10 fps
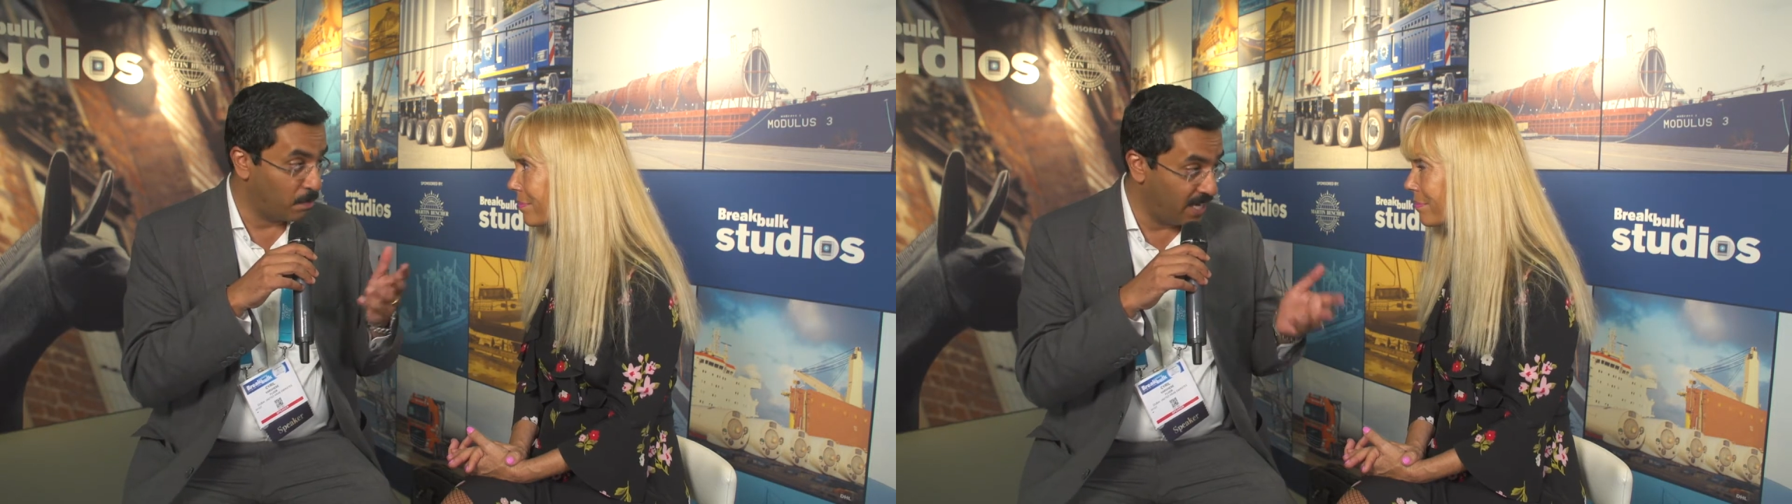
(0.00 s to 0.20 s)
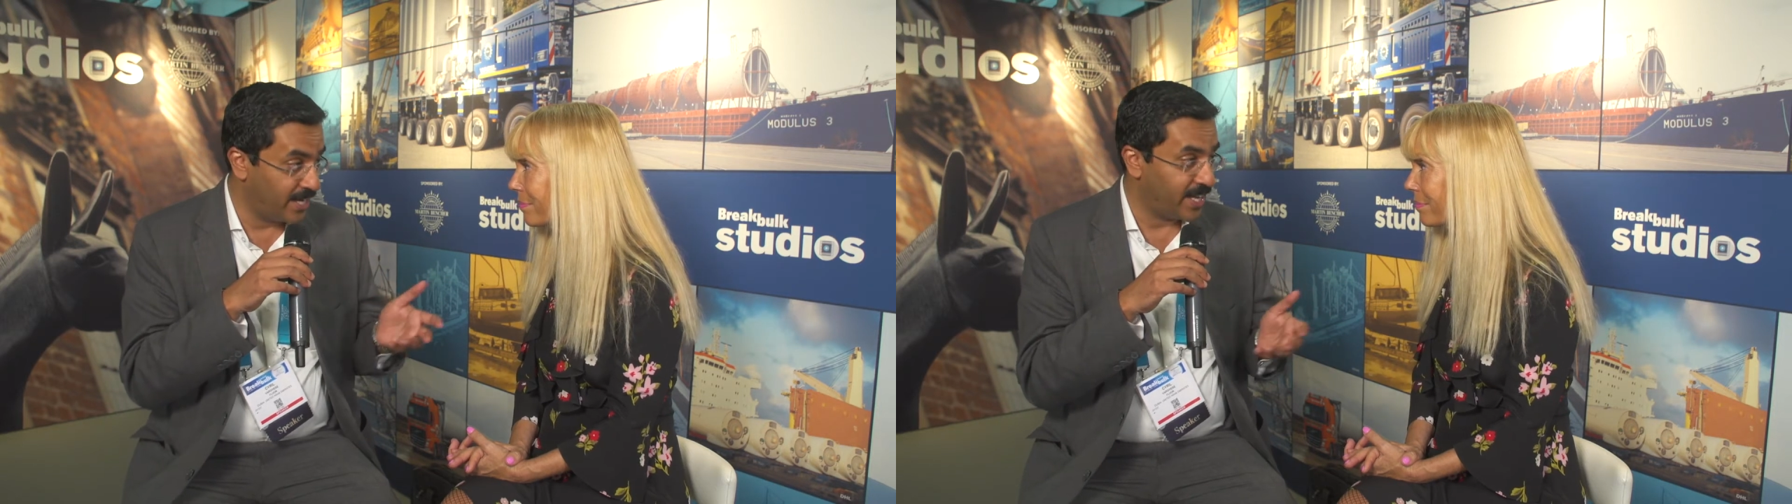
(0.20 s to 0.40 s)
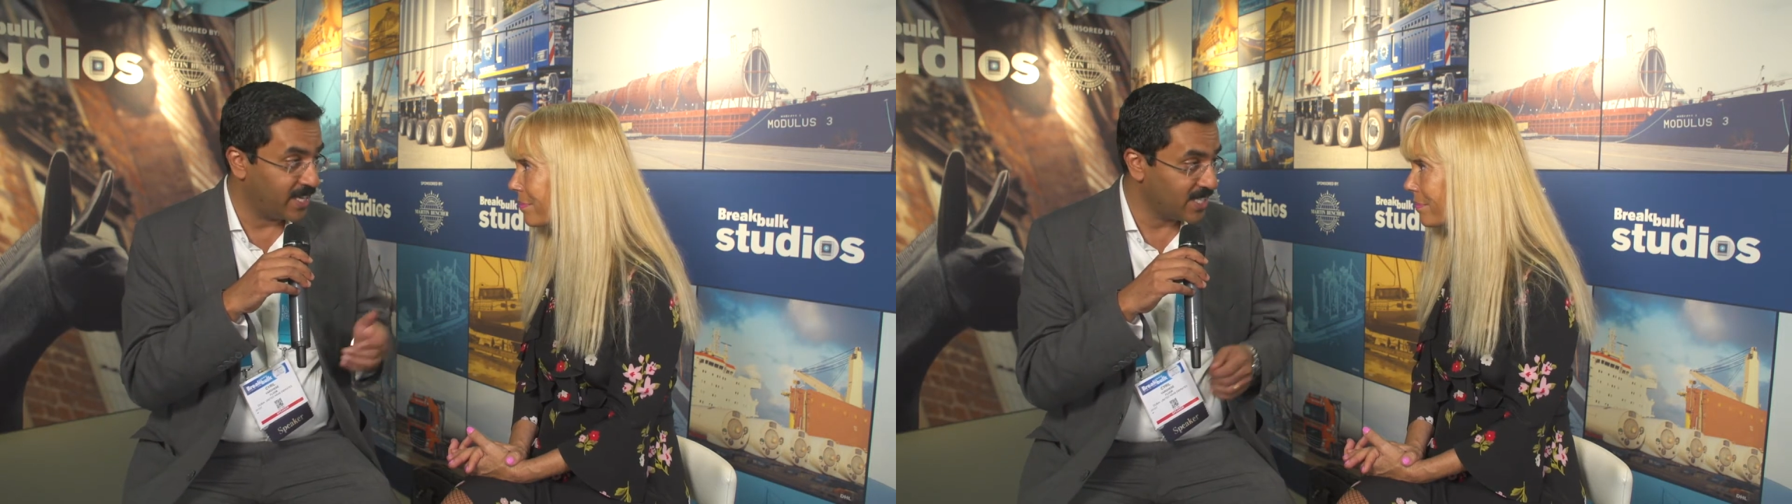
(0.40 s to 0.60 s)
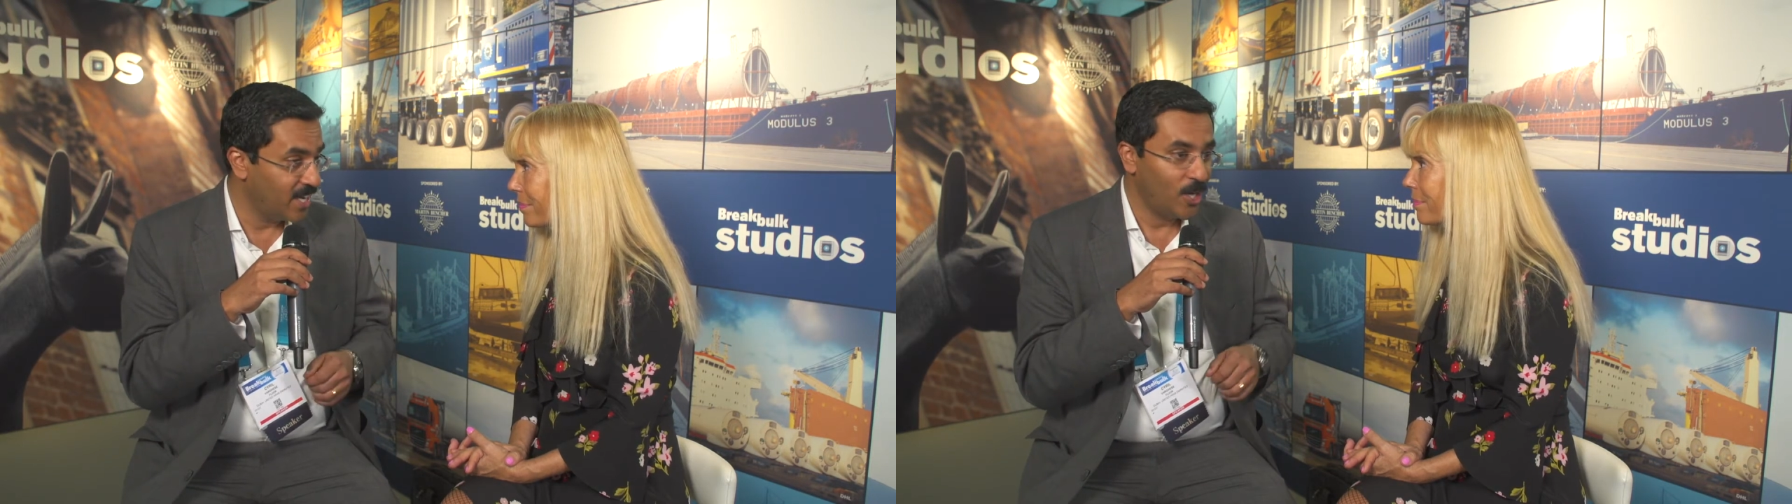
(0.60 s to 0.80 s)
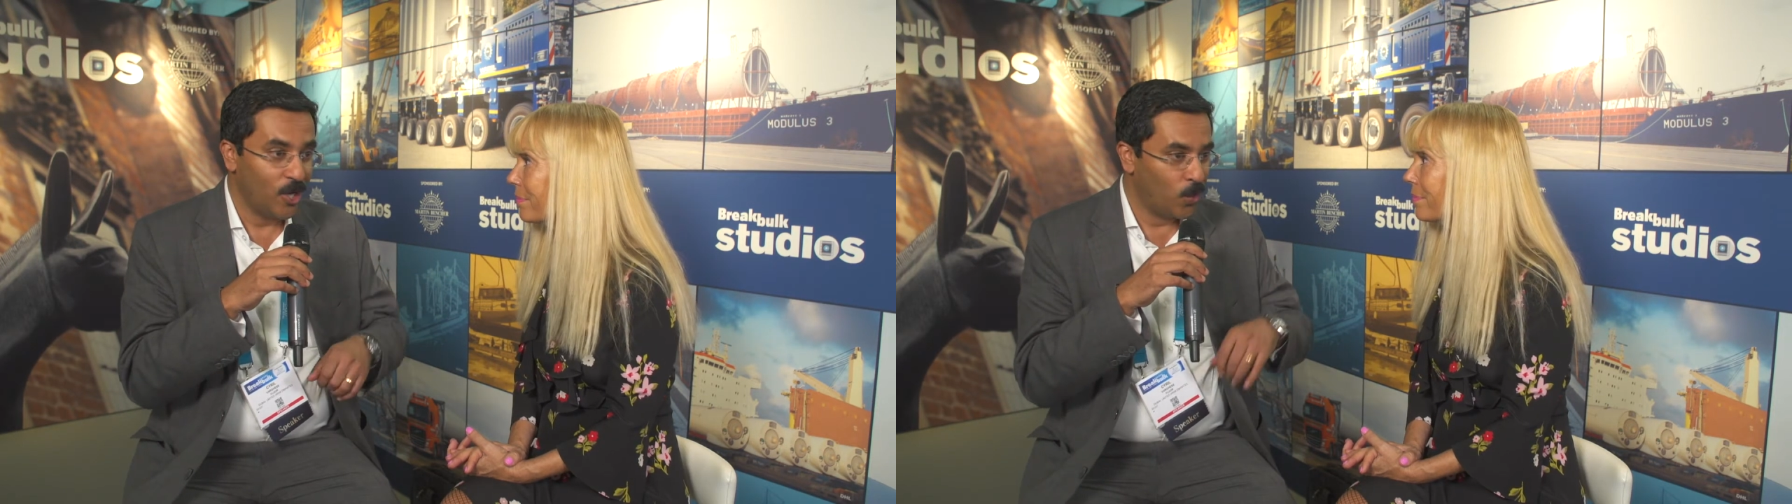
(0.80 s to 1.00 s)
millionaires
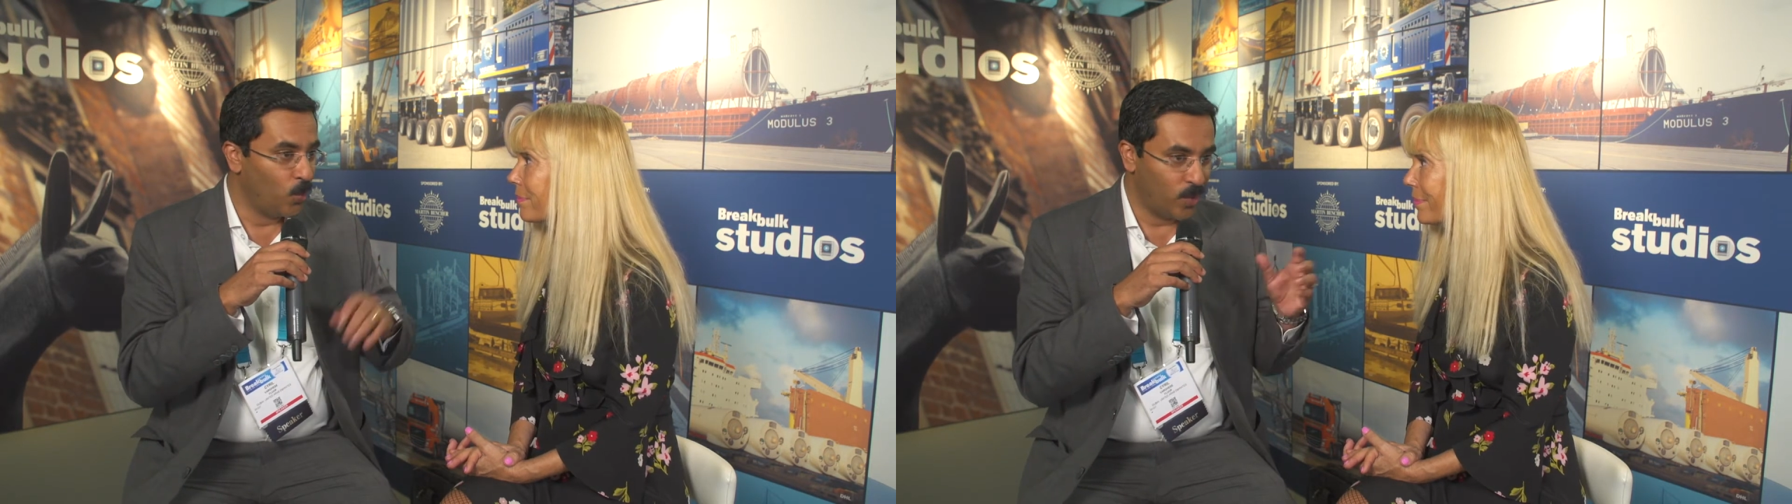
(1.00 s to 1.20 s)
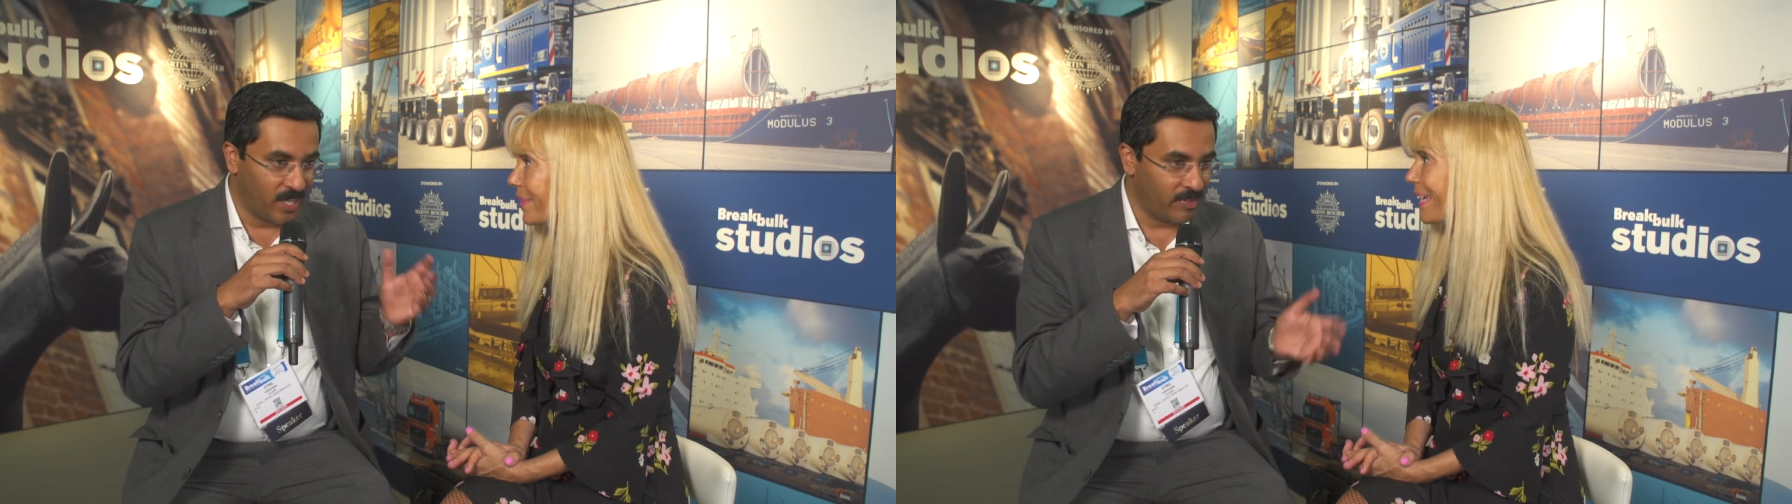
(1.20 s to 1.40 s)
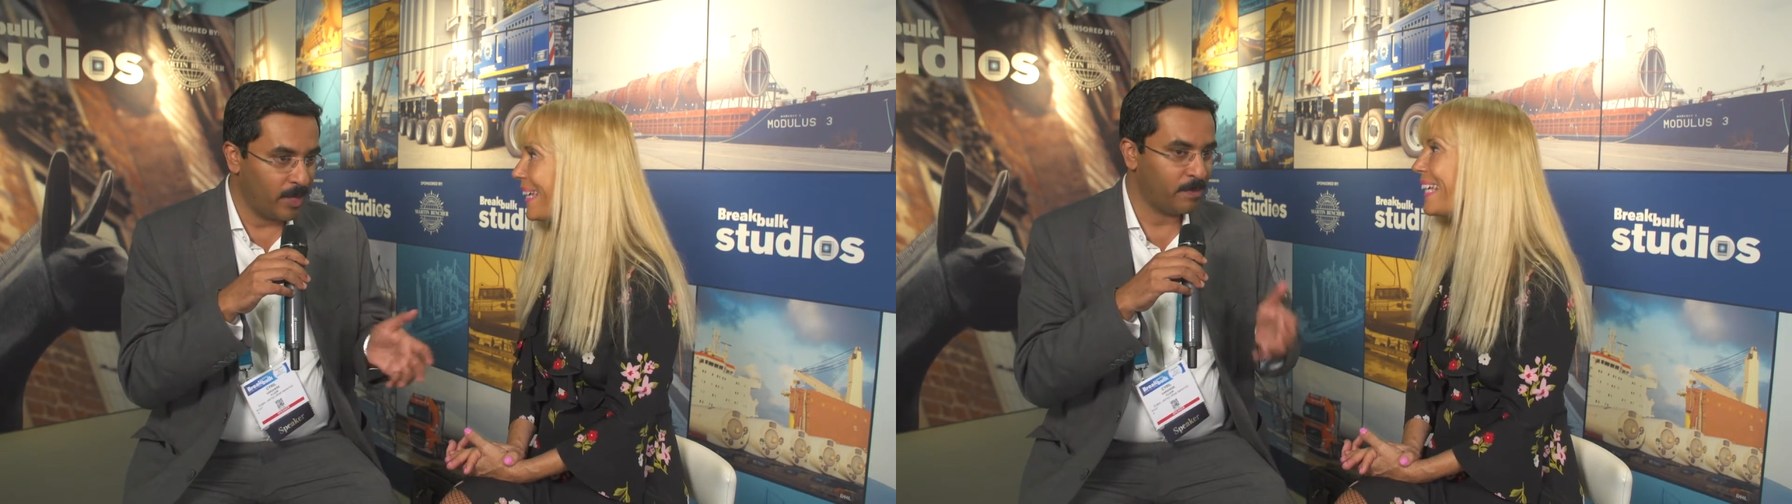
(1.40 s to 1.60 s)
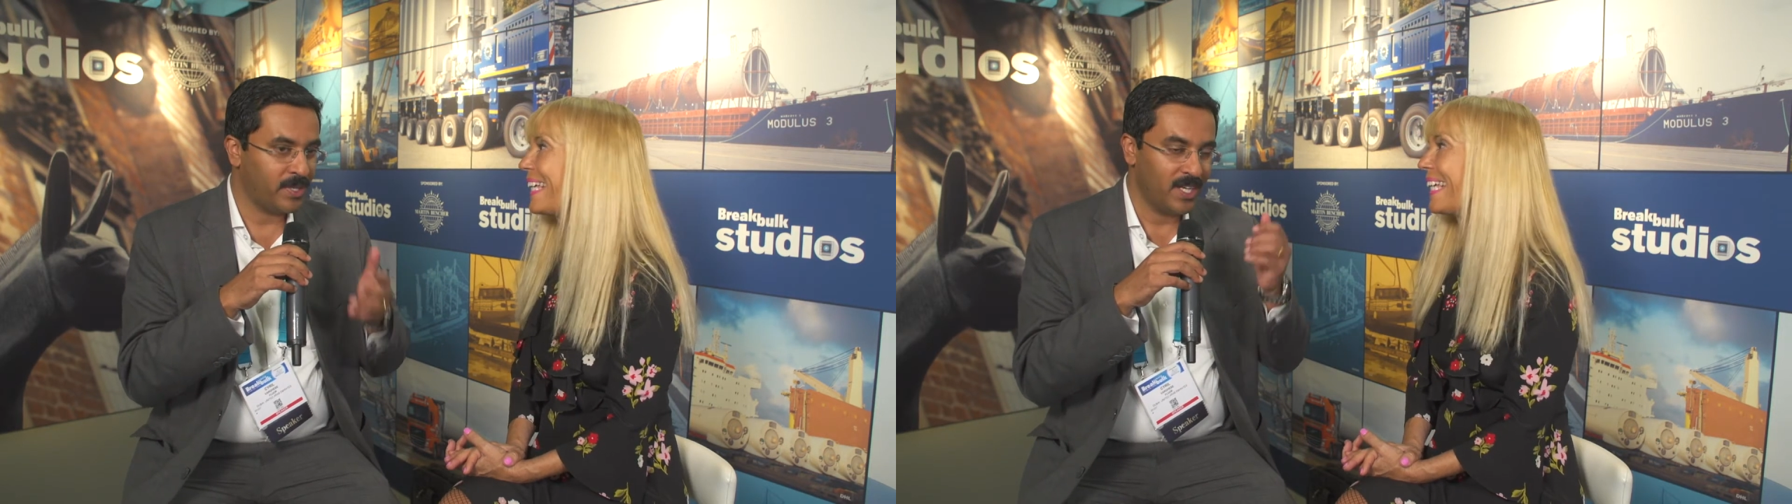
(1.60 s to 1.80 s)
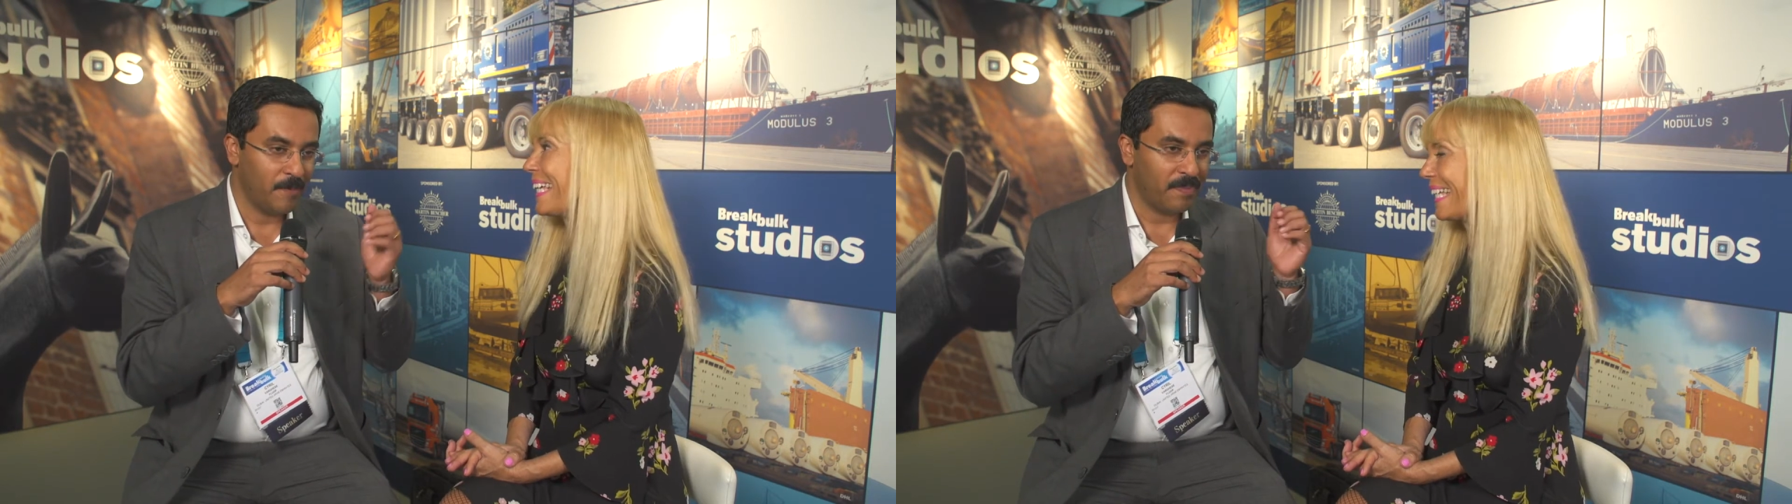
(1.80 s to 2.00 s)
who developed